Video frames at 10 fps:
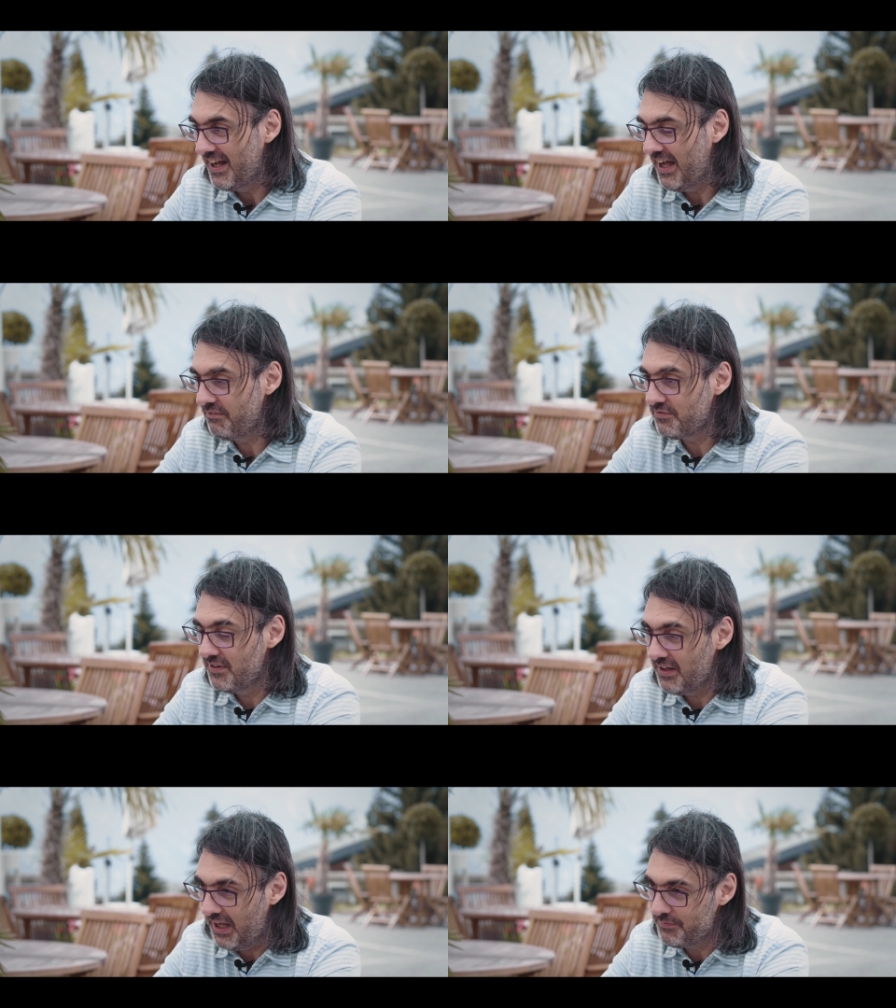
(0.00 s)
I've,
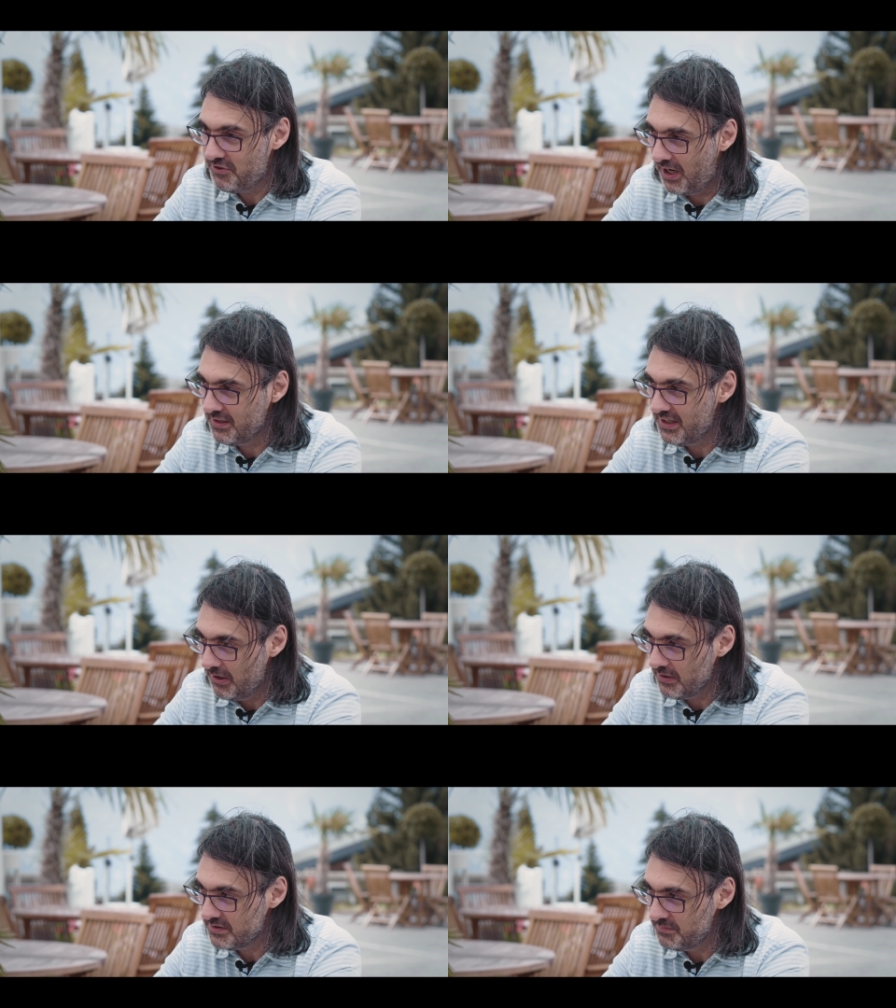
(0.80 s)
I've drunk a
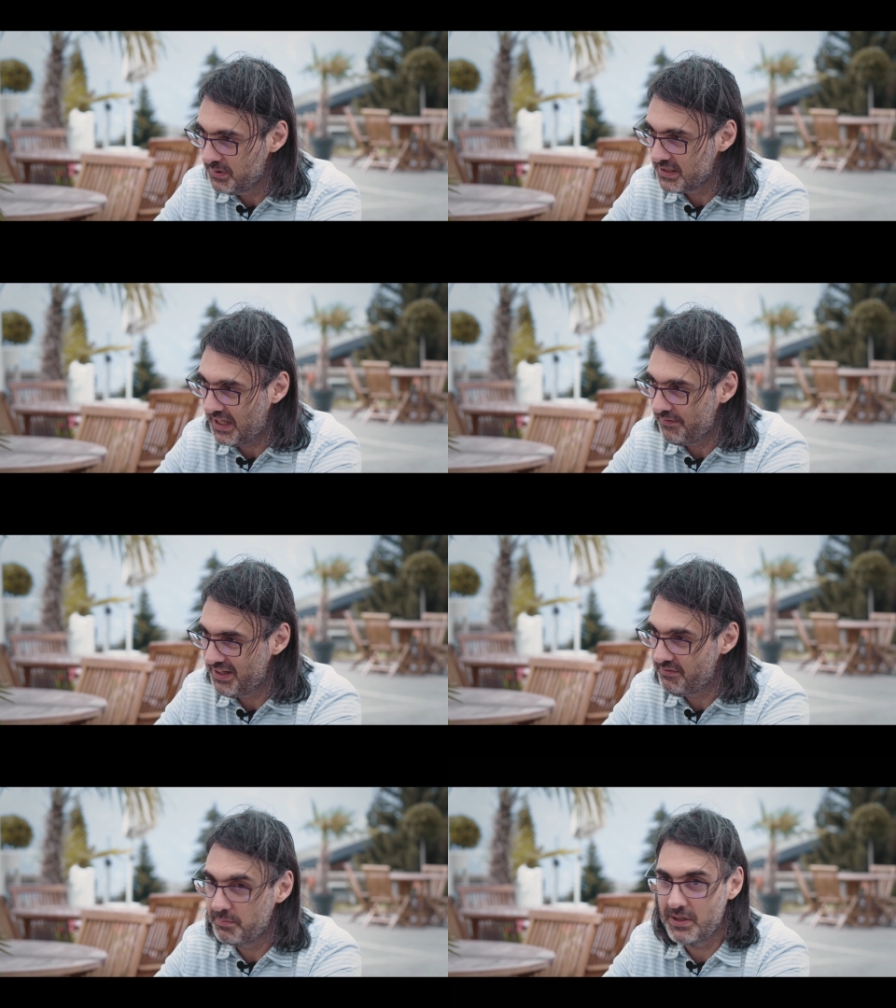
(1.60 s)
lot, but I've
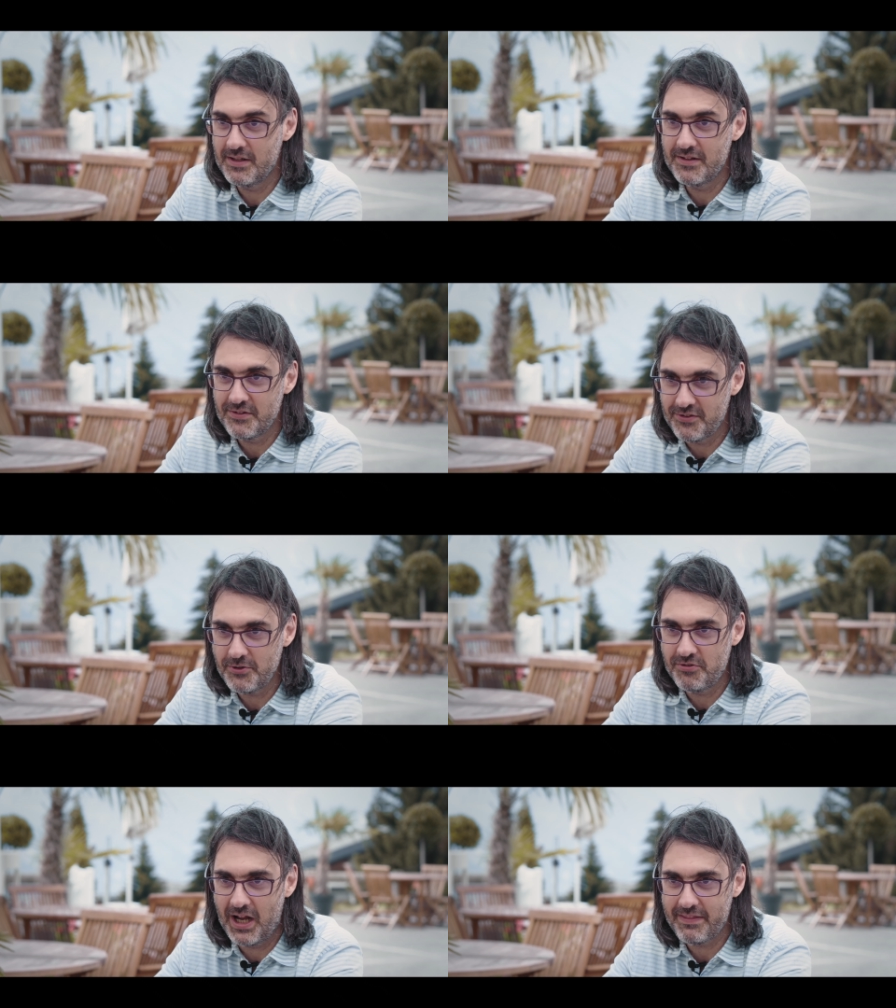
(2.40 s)
never been
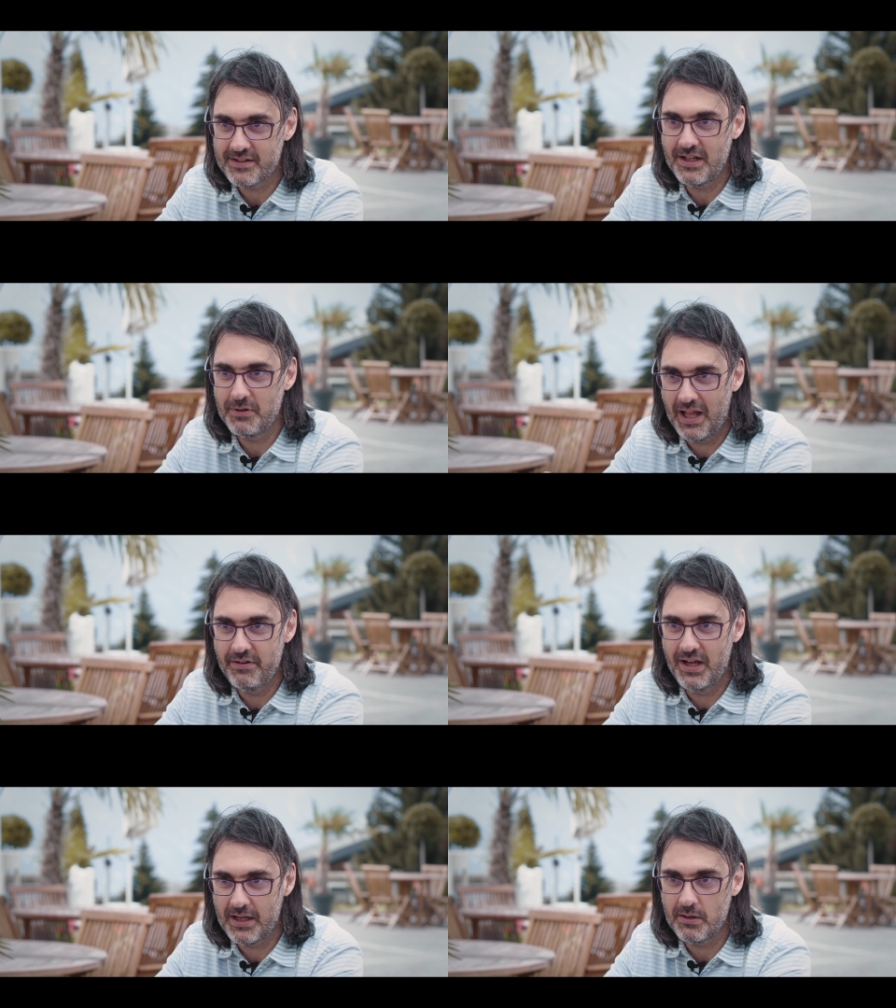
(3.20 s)
so drunk that I would
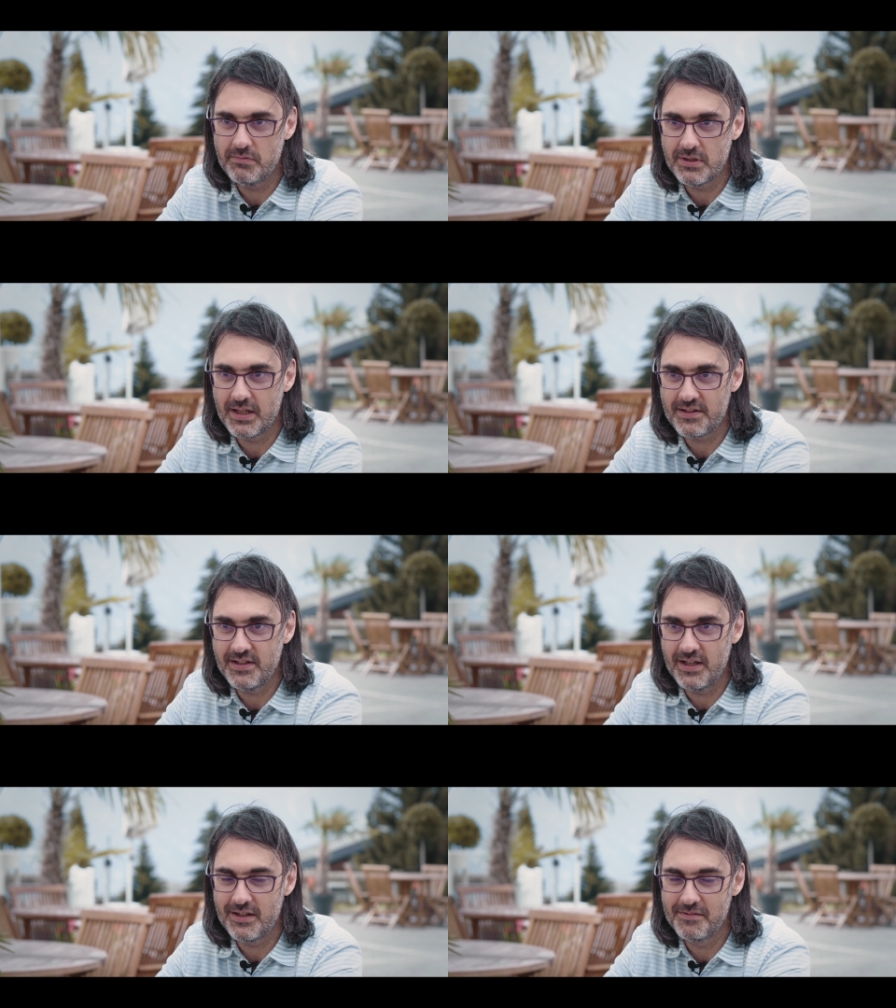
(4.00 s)
have a hangover next
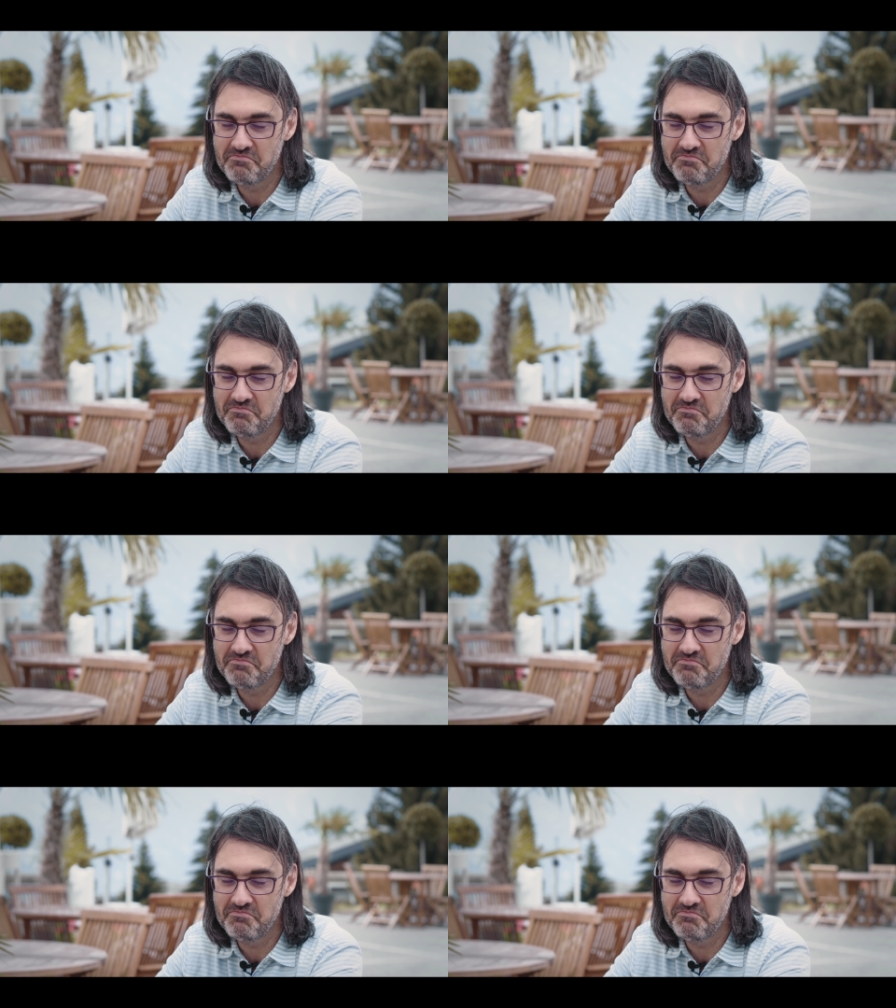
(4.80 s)
day.